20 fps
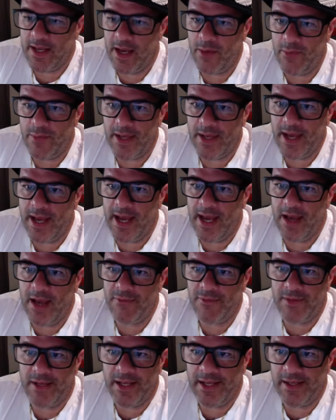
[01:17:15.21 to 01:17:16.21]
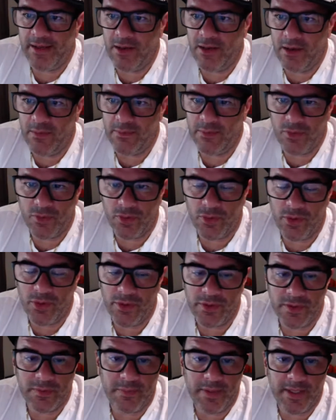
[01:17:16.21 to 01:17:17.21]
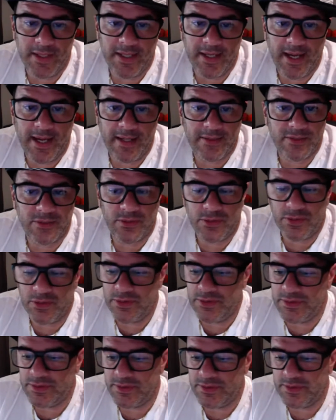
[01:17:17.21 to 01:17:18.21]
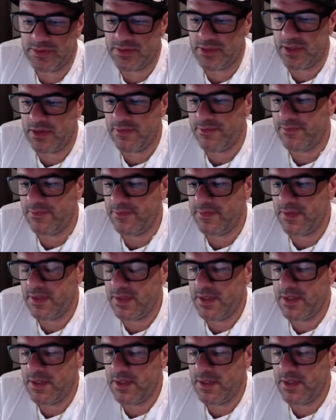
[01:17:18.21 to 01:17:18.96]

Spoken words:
And we have like crows, big ass crows and stuff.